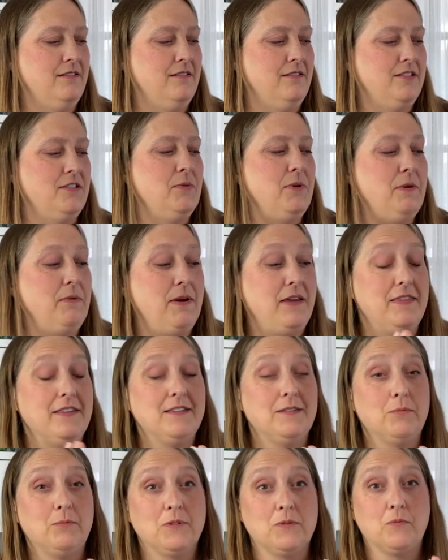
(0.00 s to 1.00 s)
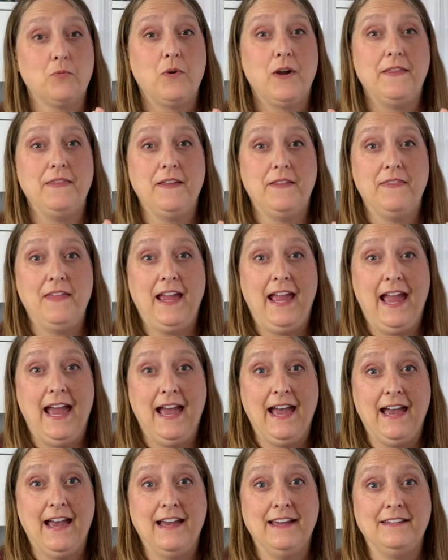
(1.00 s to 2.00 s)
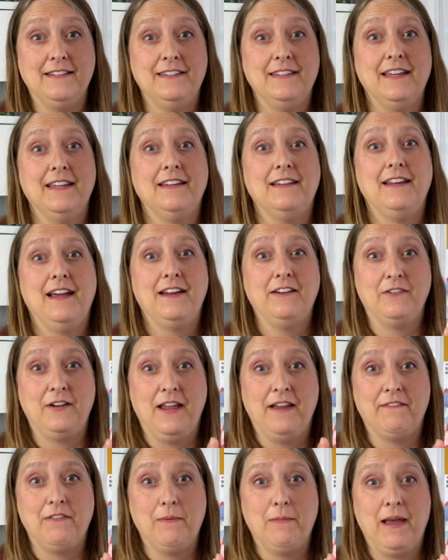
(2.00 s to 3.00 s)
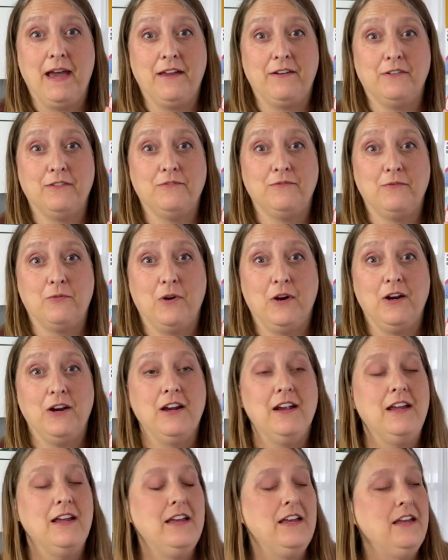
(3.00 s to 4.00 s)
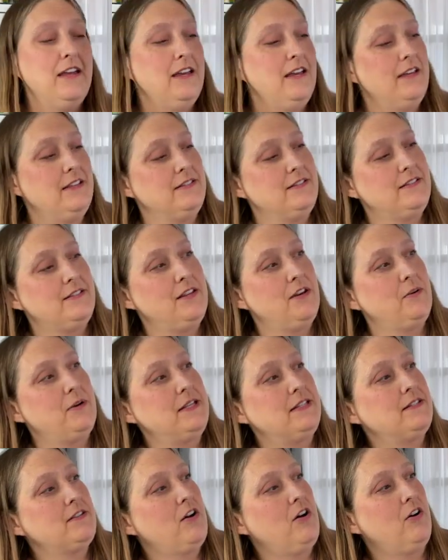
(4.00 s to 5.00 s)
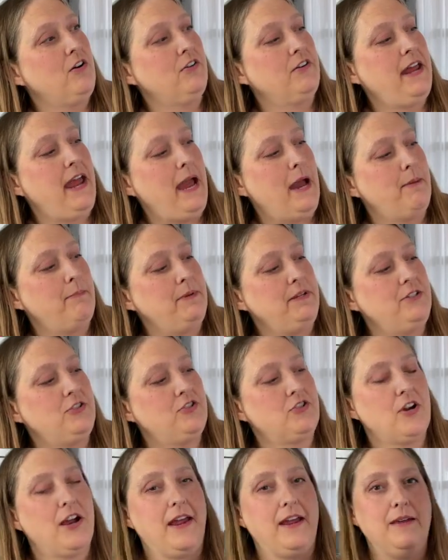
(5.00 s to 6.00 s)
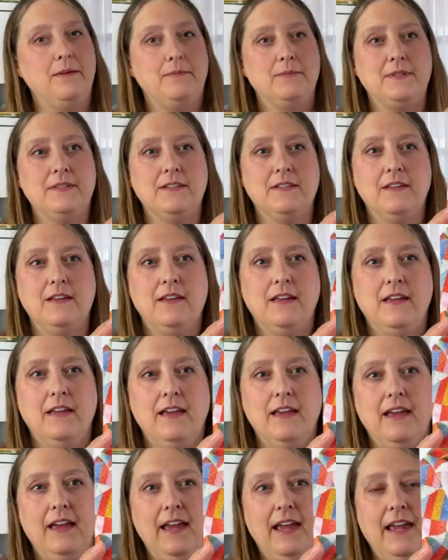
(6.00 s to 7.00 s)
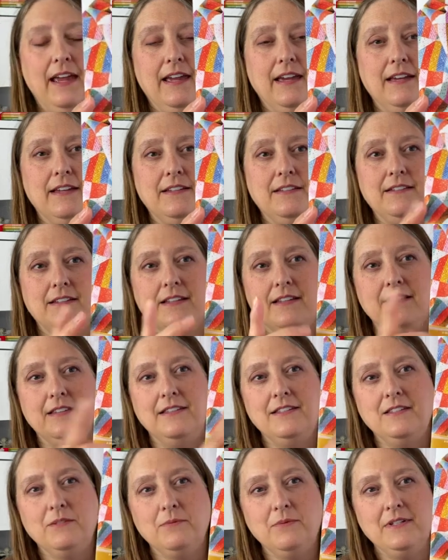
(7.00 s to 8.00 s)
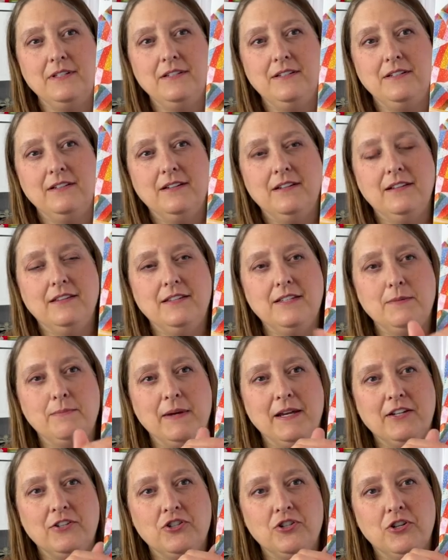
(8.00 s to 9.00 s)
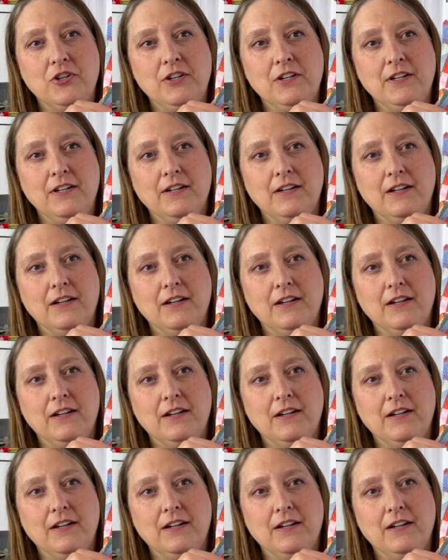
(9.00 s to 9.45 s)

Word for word: so anyway, this was one that they had that I don't have the pattern for. And so it's called Happy Stripes. And this one, this picture,